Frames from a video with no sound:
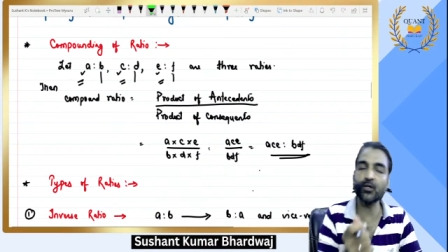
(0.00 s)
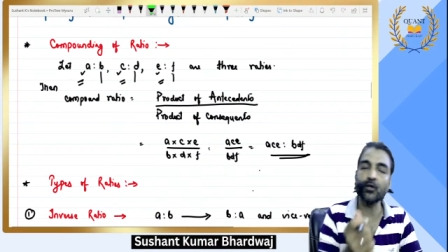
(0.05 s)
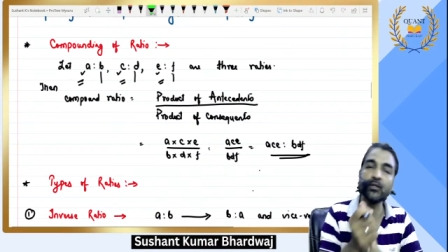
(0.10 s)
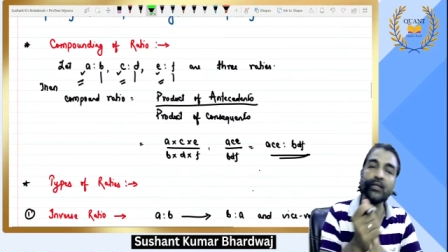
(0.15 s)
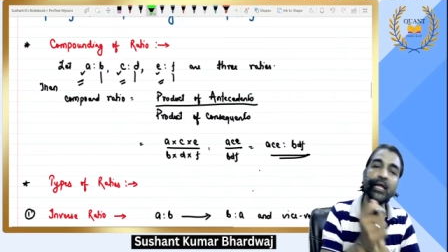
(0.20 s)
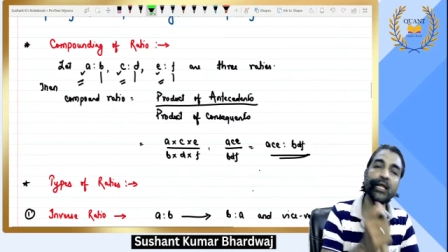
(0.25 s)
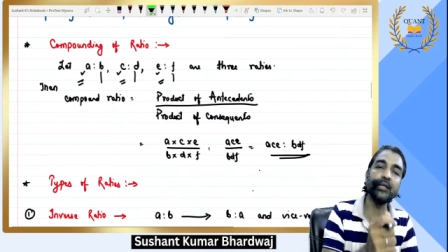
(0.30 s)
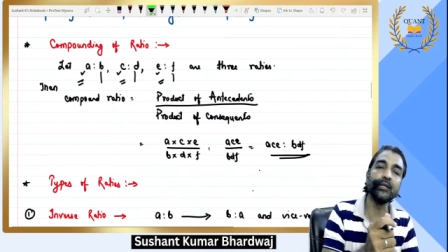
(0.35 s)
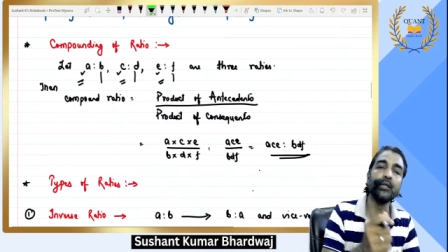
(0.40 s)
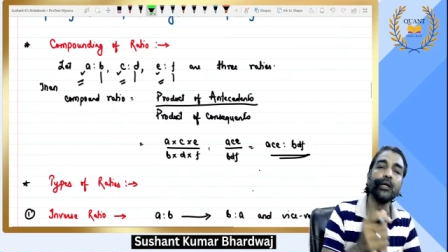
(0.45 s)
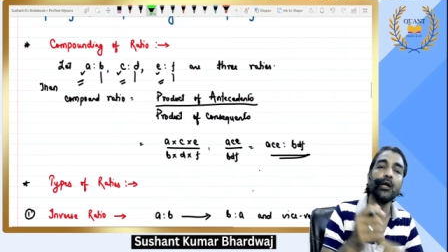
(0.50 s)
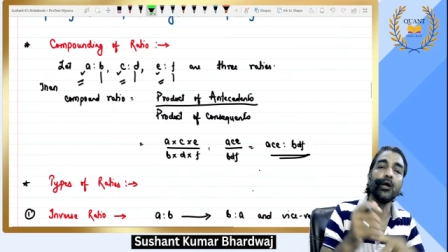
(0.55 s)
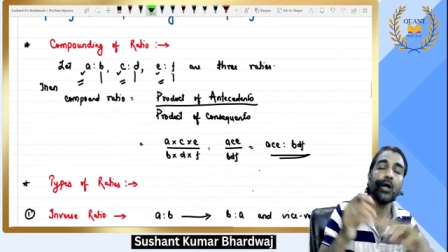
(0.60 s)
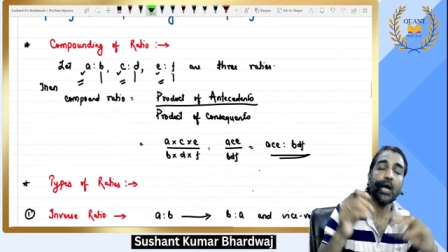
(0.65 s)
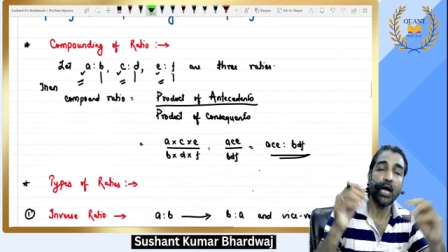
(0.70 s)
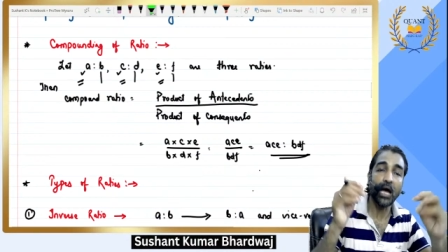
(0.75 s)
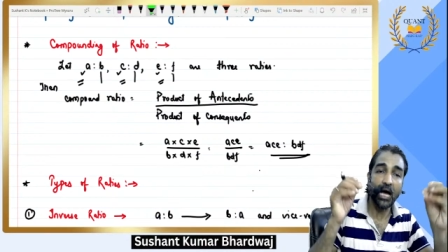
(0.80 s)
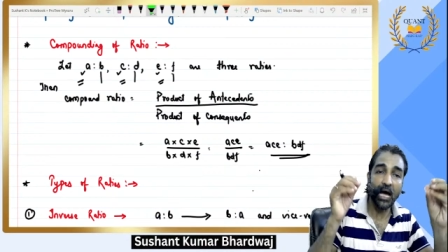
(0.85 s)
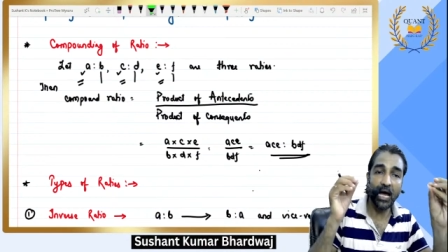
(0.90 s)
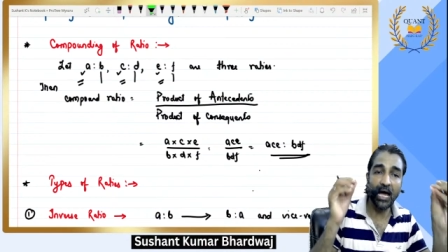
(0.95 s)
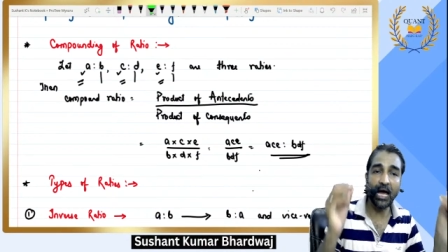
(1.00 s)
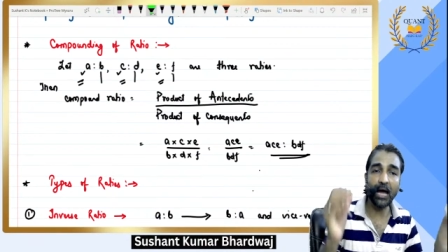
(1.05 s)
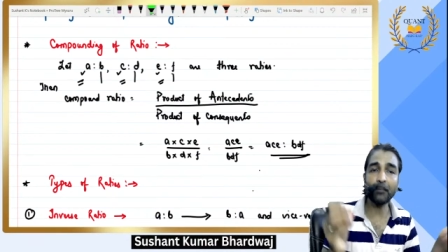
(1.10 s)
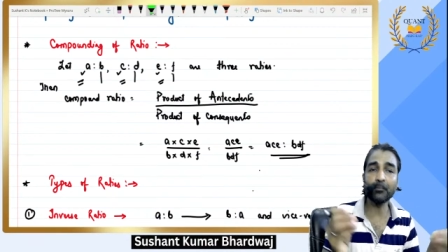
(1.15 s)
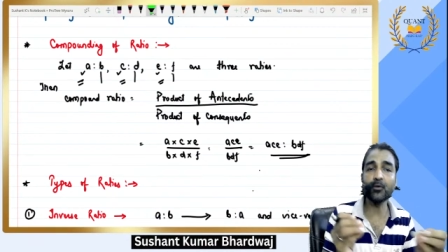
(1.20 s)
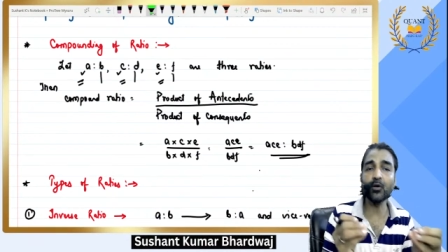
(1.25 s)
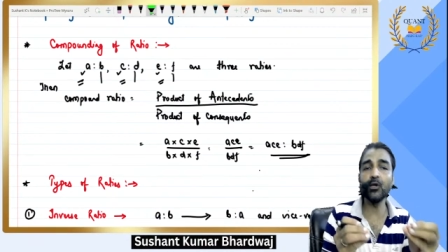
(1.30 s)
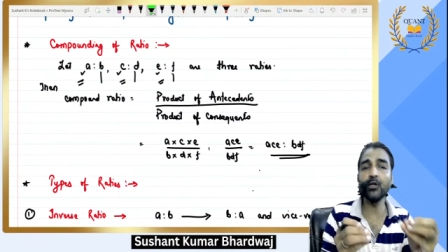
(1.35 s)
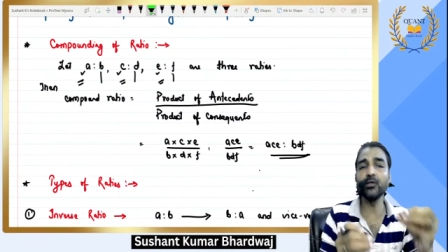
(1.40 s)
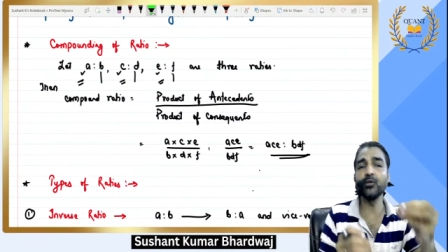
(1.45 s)
Then I have
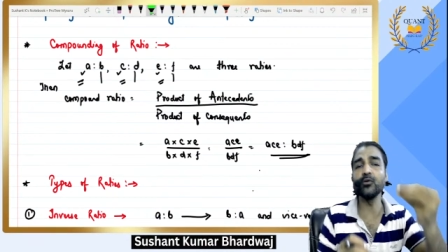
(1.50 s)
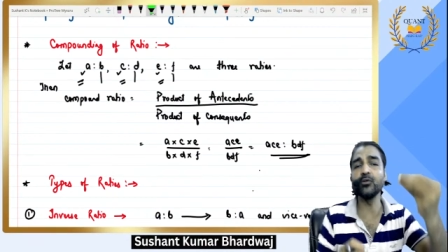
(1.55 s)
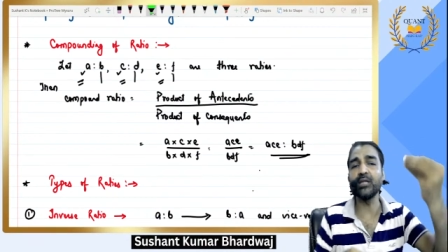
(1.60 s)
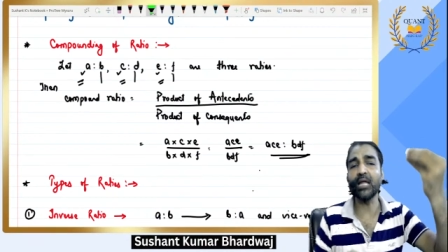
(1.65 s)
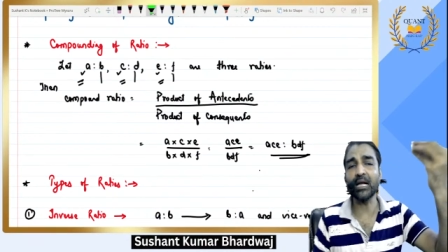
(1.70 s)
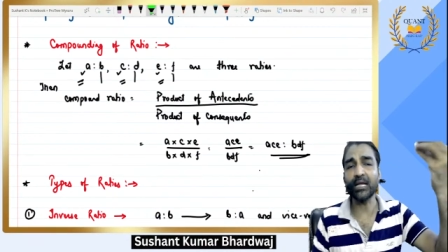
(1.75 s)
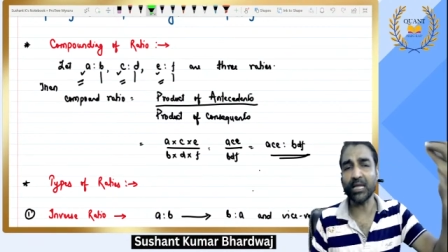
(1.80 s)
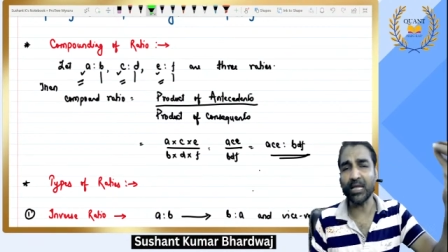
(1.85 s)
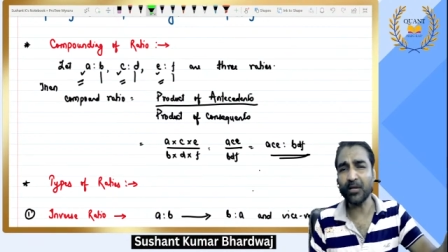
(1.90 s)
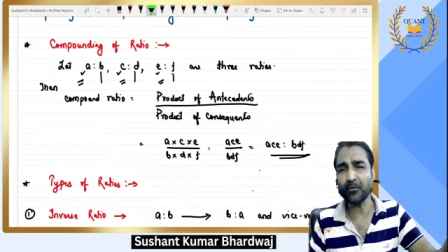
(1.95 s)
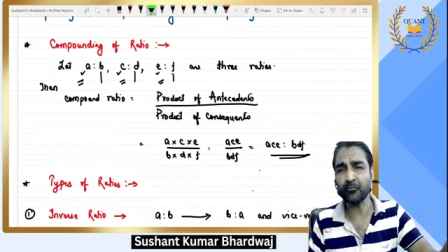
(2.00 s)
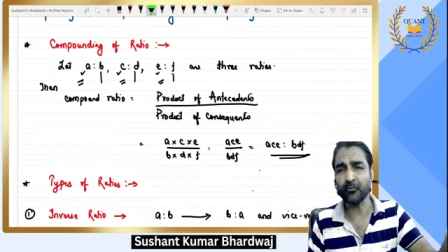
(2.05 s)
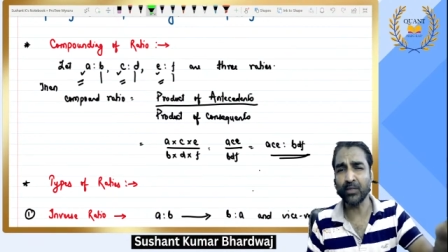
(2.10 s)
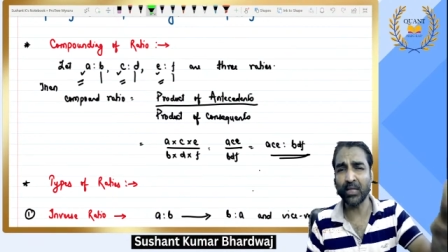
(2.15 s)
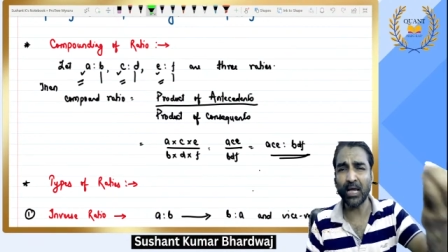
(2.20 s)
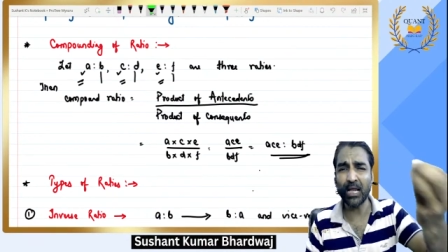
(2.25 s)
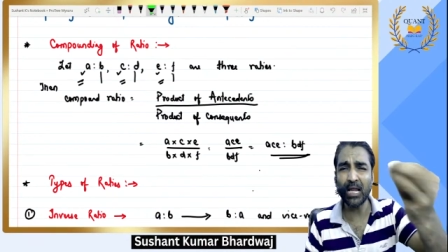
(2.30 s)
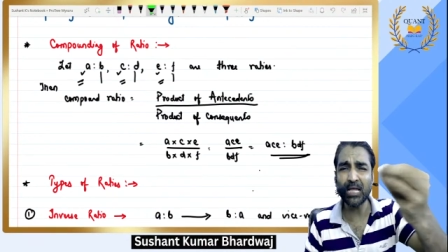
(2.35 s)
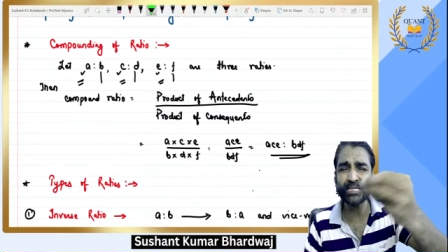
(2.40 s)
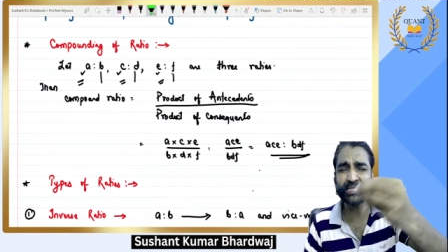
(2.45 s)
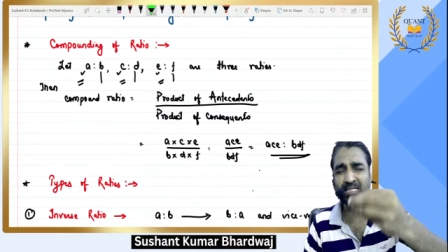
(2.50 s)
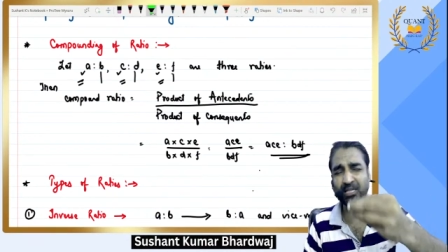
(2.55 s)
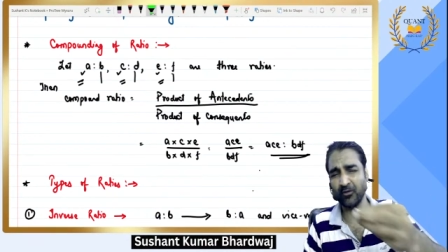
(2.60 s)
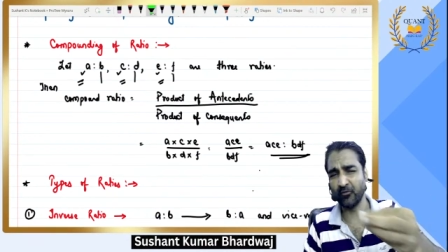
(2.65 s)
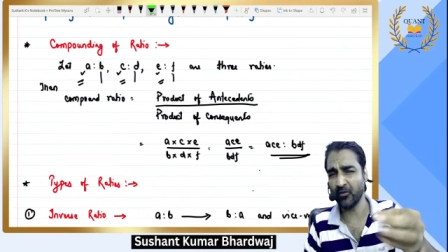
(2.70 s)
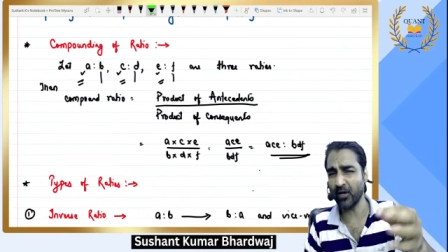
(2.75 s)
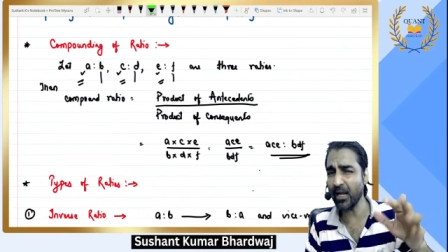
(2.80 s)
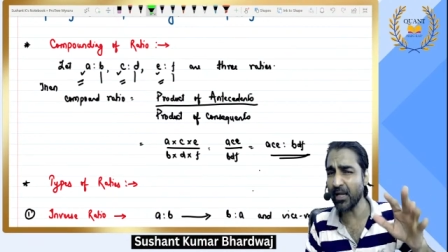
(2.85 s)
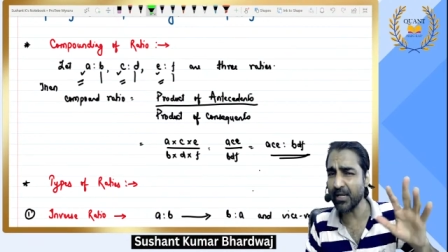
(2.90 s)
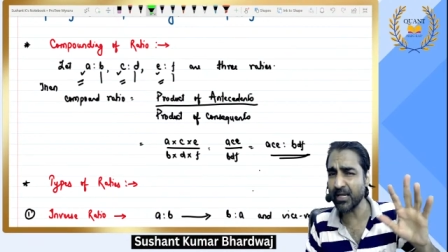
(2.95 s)
told you that if there are
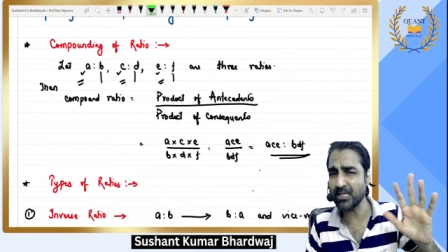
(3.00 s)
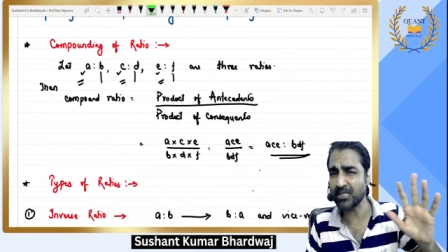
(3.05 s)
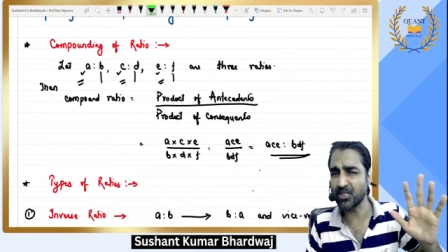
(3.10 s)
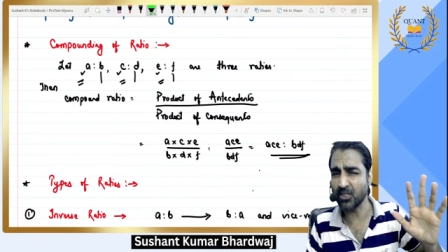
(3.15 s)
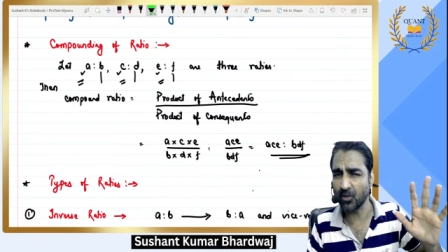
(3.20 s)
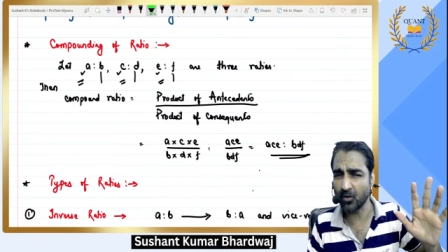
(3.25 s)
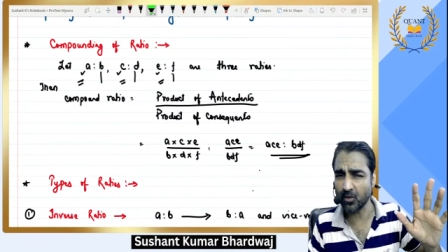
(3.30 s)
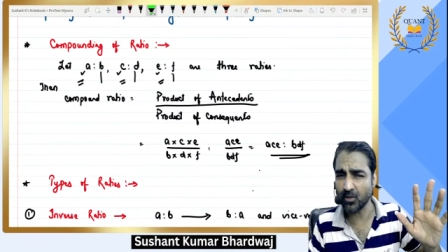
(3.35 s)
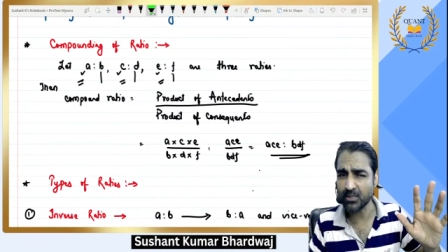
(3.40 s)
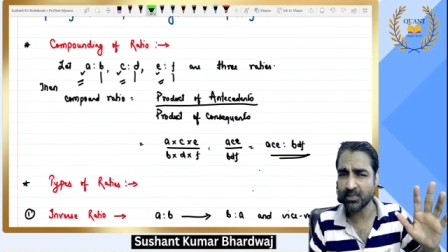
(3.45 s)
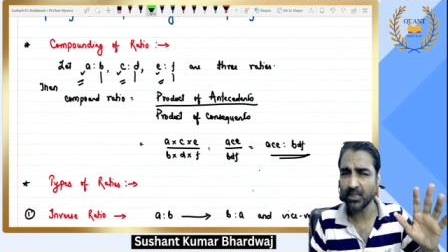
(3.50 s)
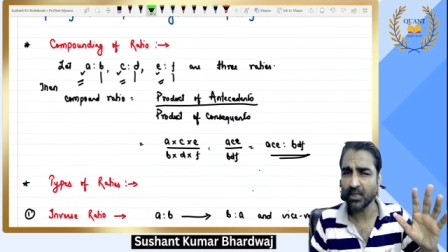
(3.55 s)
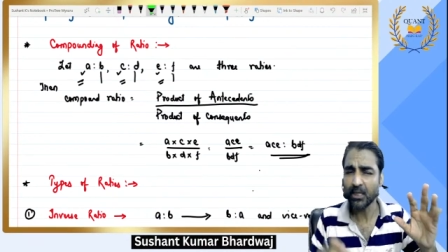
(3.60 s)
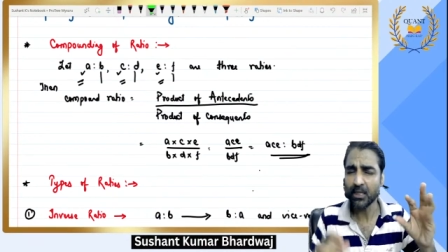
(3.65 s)
several ratios,